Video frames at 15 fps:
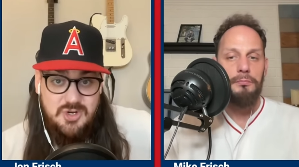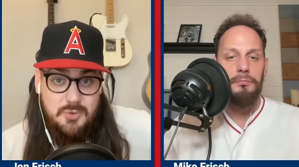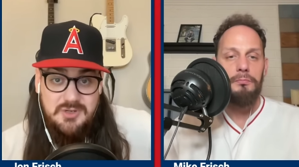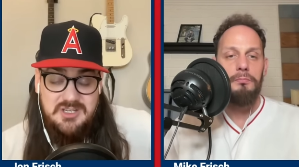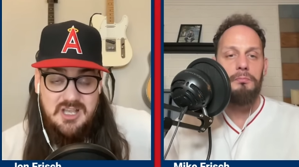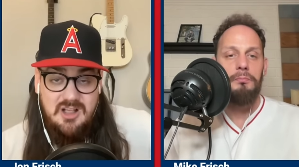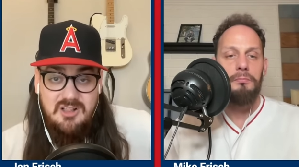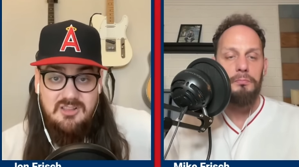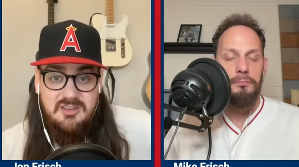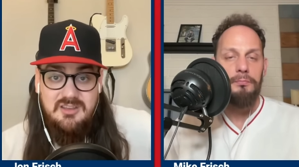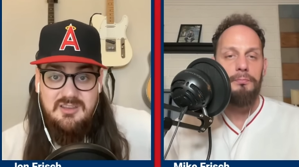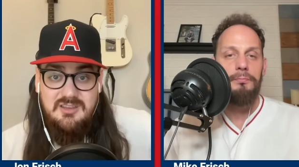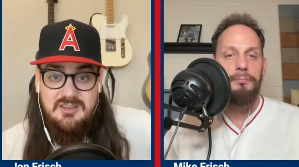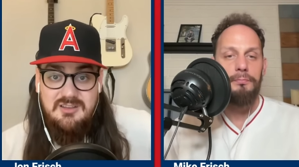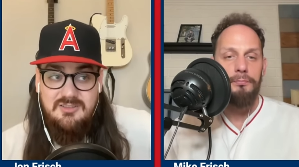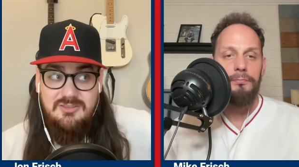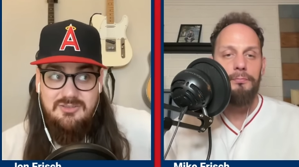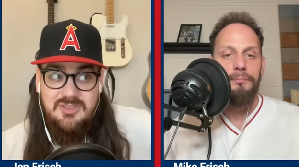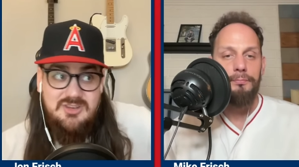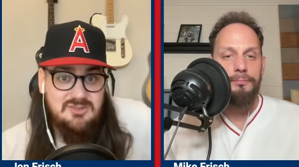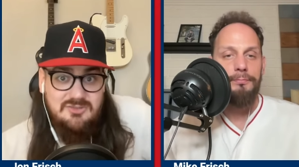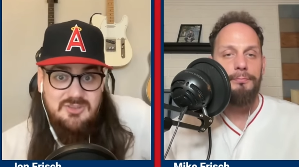Speaker 1: Adell,
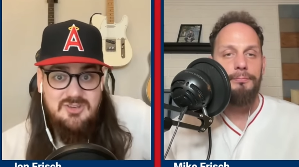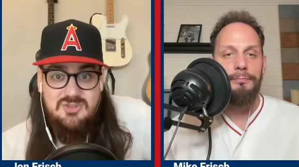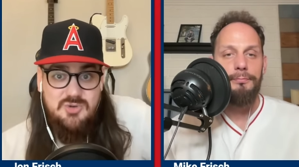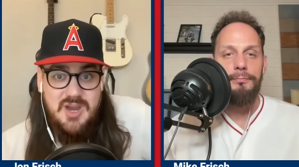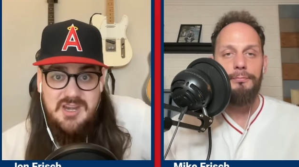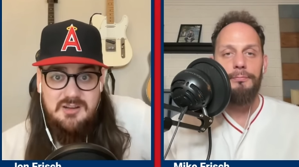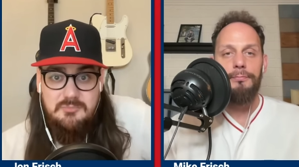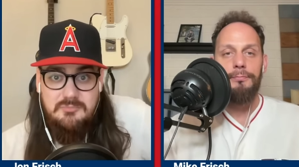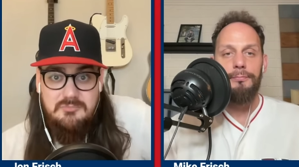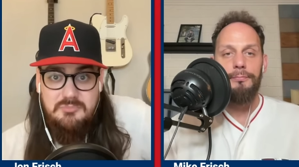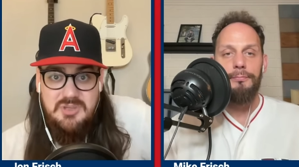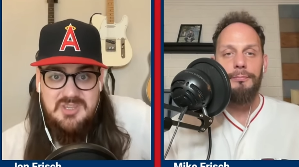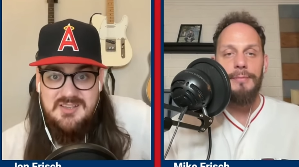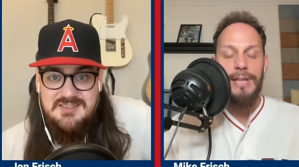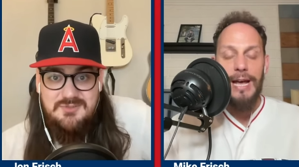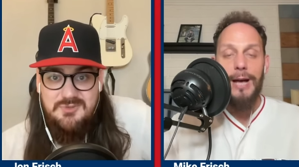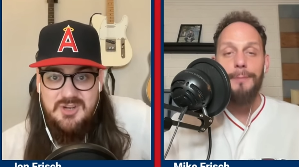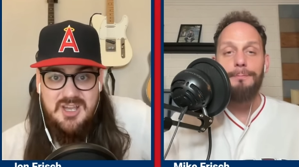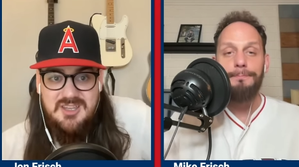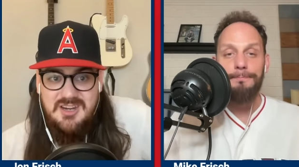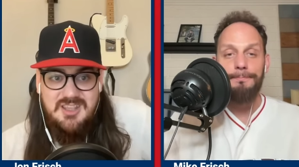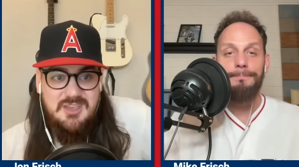then then trade him because yeah. if you're
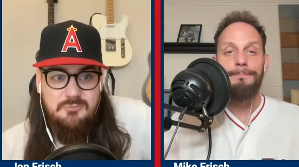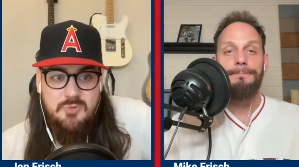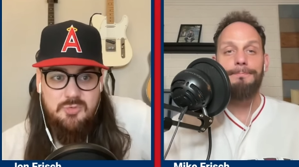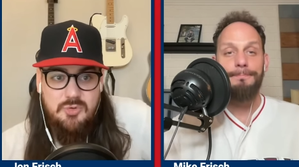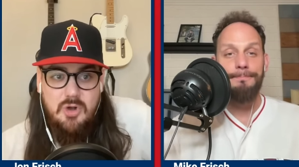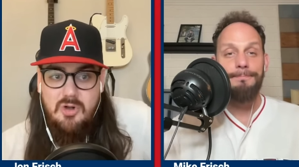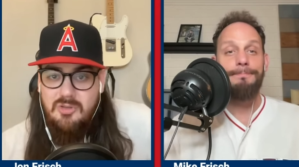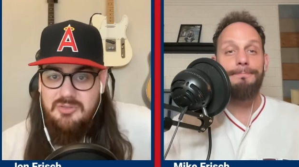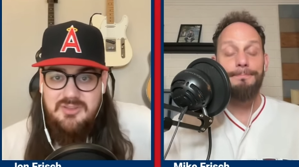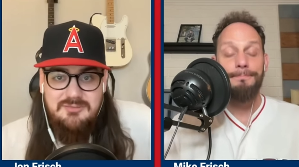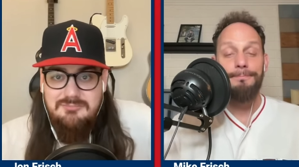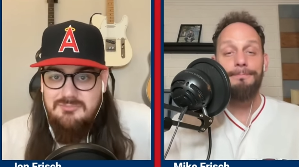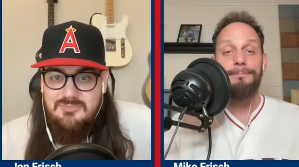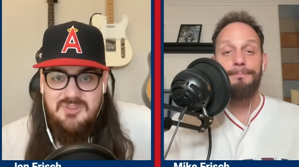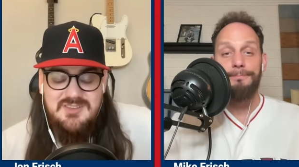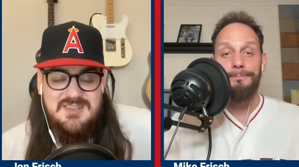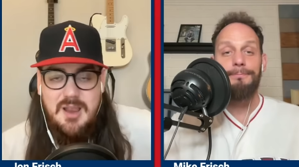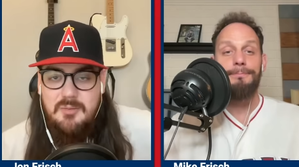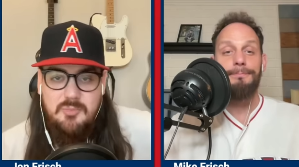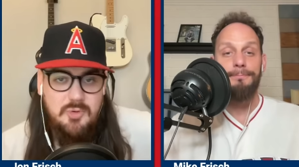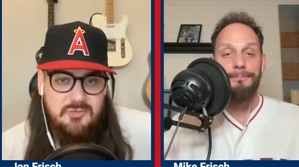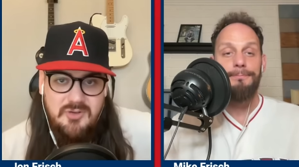not going to give him a role, then it's
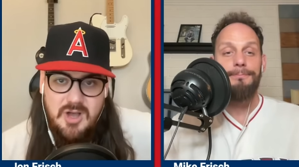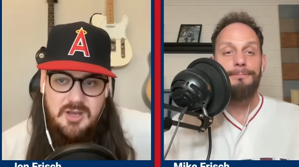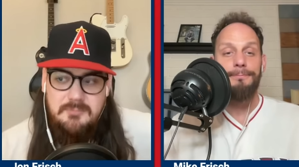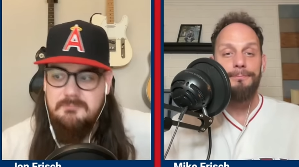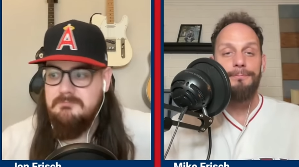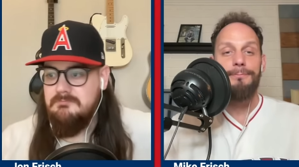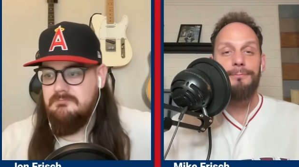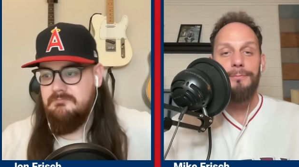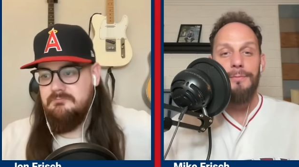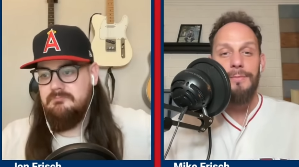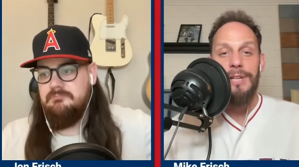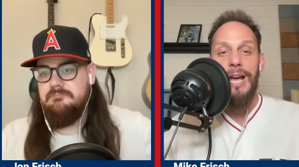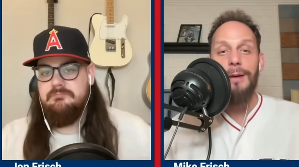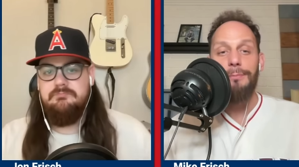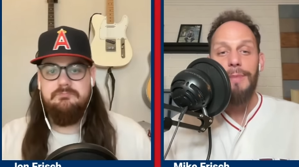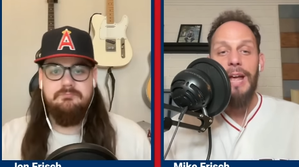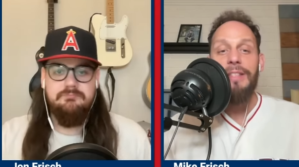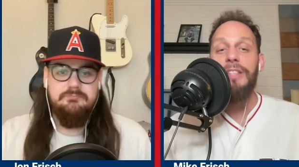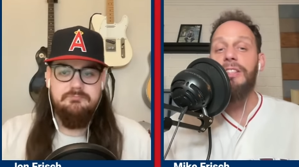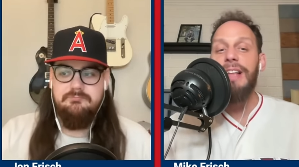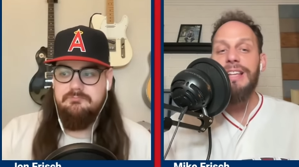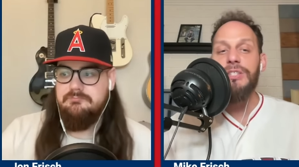time to move on. Yeah. And
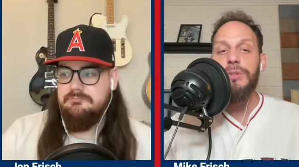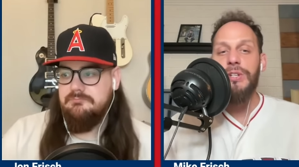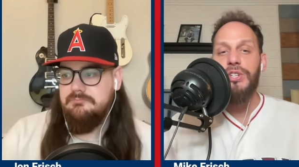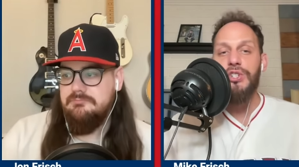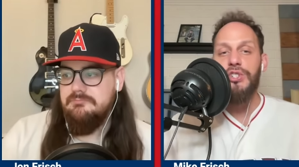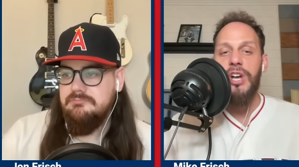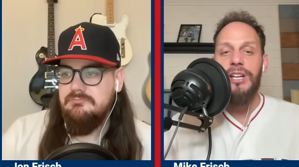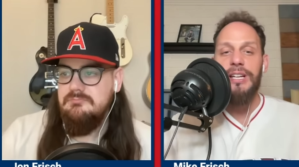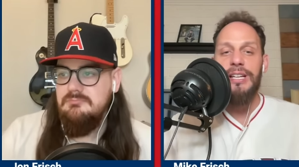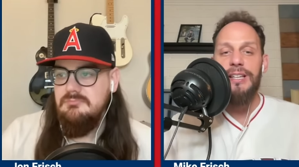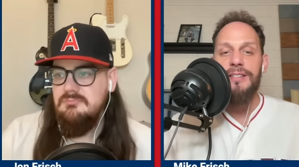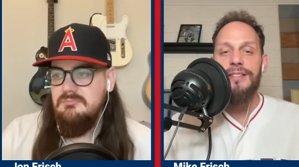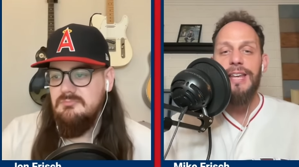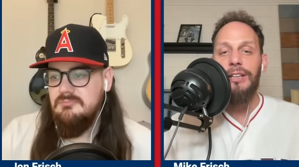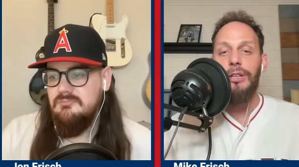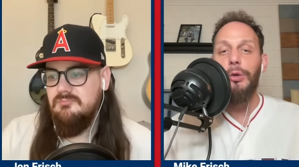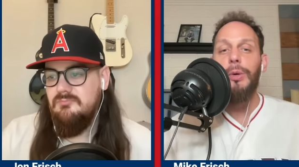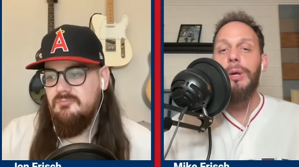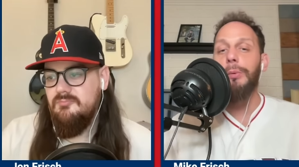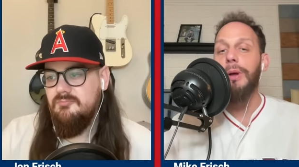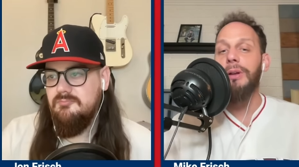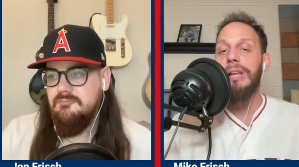then the last
Speaker 2: question, Johnny, is can
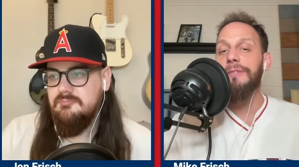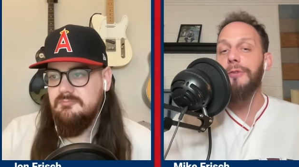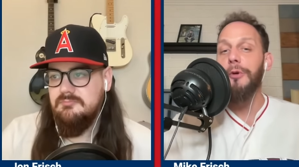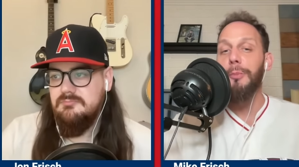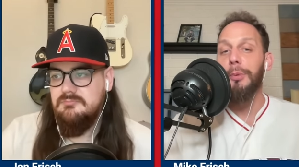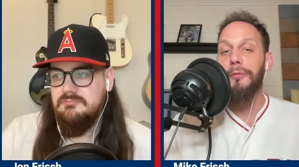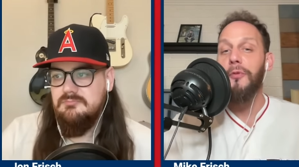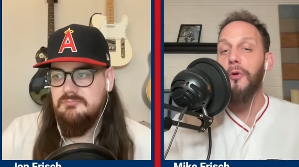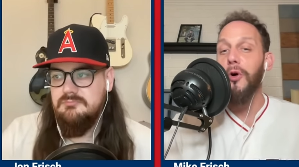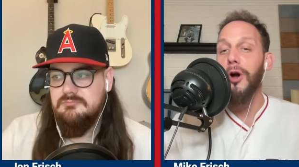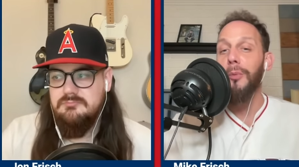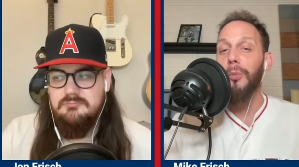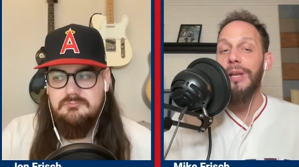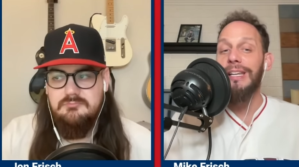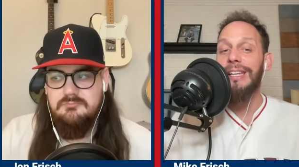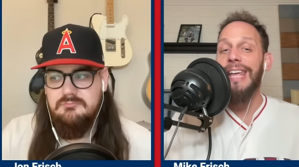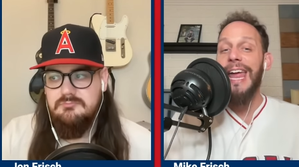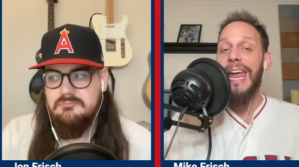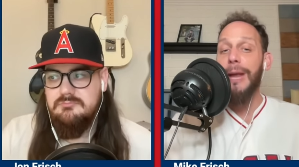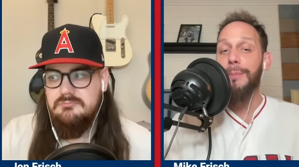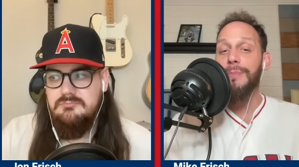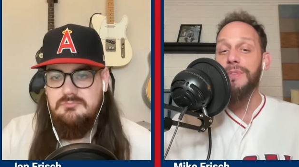Louis Rengifo perform when
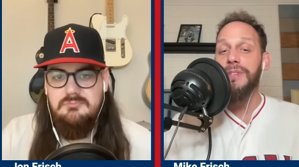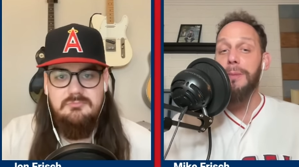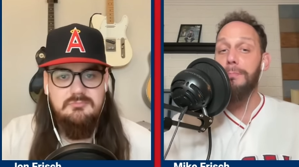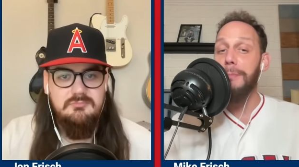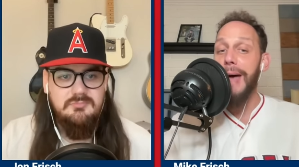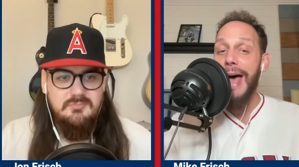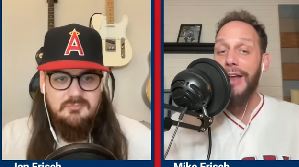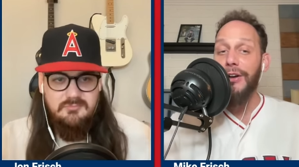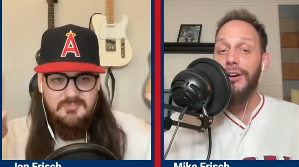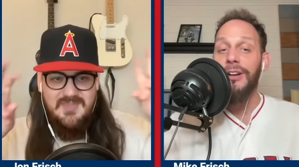games matter?